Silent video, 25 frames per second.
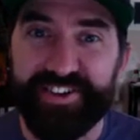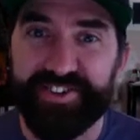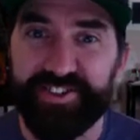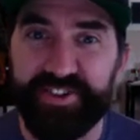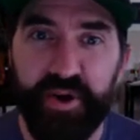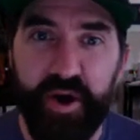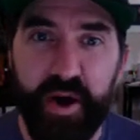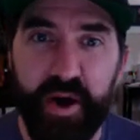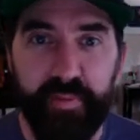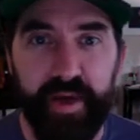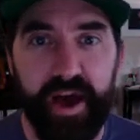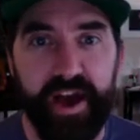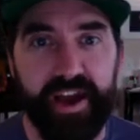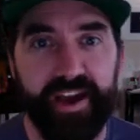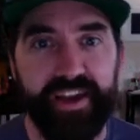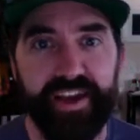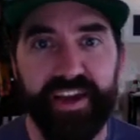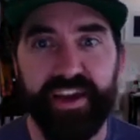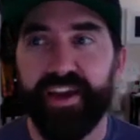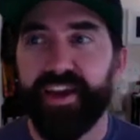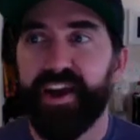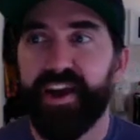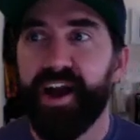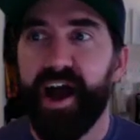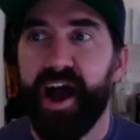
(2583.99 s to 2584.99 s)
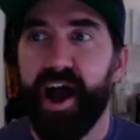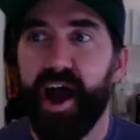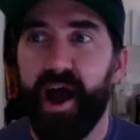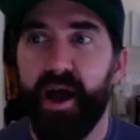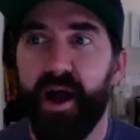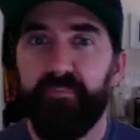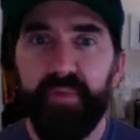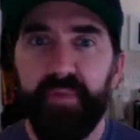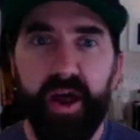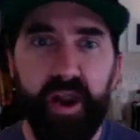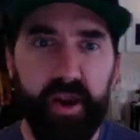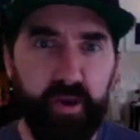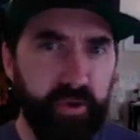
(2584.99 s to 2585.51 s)
So I'm like,
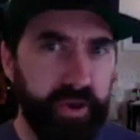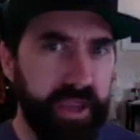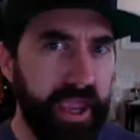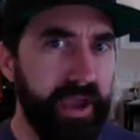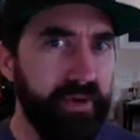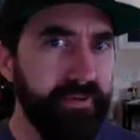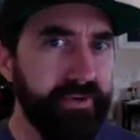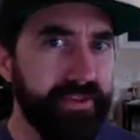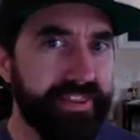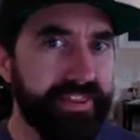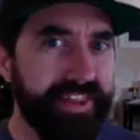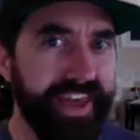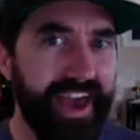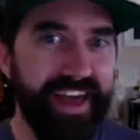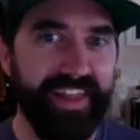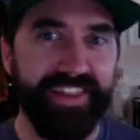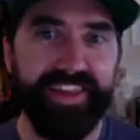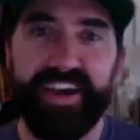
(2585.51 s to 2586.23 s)
I'm not okay with that.